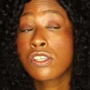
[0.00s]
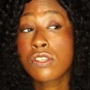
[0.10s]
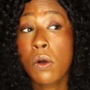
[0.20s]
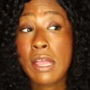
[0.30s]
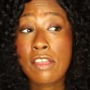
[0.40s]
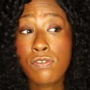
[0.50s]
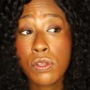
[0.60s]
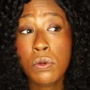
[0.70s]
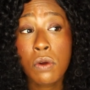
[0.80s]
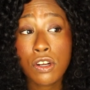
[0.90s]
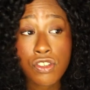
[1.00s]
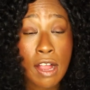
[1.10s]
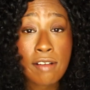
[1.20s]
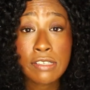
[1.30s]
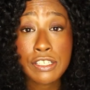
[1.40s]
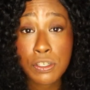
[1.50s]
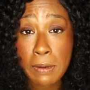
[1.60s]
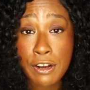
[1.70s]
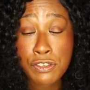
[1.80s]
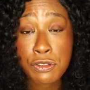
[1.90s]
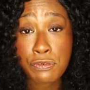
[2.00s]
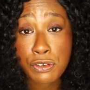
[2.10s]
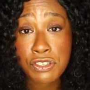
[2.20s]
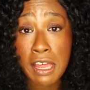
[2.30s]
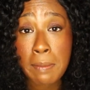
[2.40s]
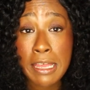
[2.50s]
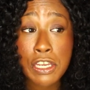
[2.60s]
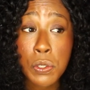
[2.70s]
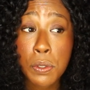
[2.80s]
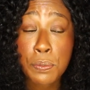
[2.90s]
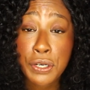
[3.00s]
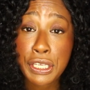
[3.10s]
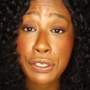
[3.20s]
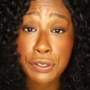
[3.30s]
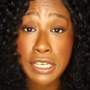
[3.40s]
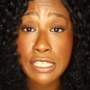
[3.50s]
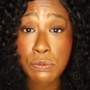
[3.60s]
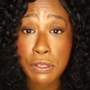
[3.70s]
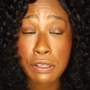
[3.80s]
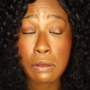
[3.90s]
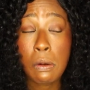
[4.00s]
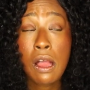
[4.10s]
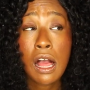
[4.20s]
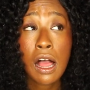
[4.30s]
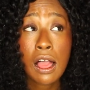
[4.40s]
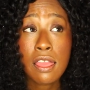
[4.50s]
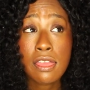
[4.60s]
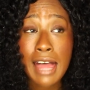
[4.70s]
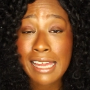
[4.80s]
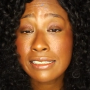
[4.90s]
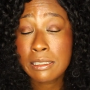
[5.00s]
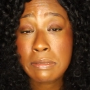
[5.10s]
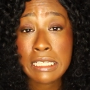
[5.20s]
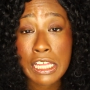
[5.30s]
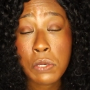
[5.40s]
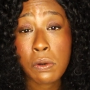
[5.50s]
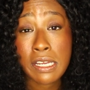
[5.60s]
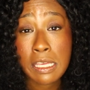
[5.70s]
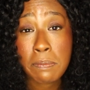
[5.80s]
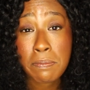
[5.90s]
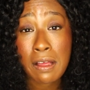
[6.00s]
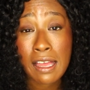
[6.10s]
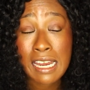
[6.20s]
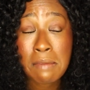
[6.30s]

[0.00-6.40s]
So if you are traveling to Paris for the first time and you are bringing your kids with you, that is something that you want to keep in mind.